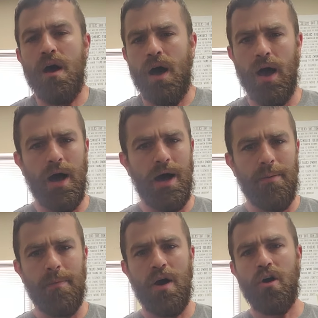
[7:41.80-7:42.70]

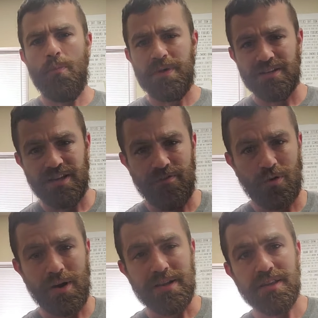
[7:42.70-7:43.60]
Hope you guys have a
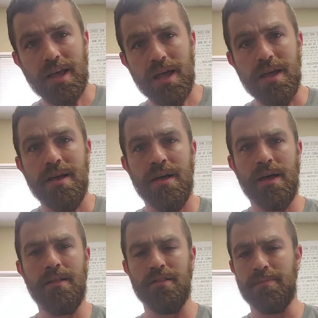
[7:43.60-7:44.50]
great day.
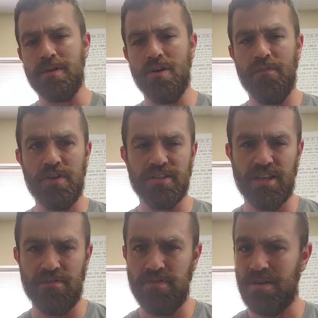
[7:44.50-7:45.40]
Let me know if you guys
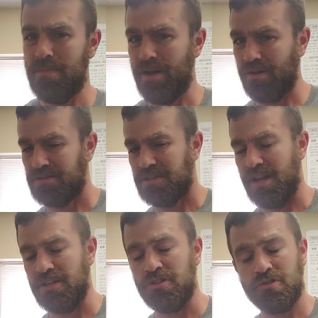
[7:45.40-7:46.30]
have feedback on
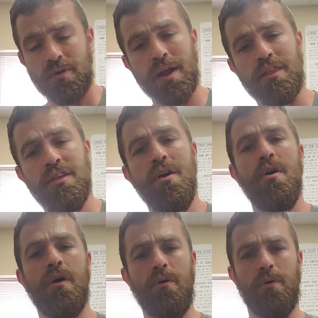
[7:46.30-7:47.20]
today's strength
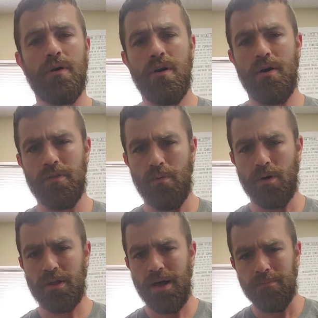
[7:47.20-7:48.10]
or on the
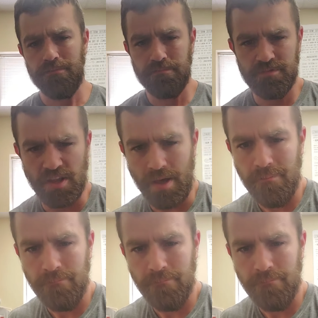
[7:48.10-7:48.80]
workout. See ya.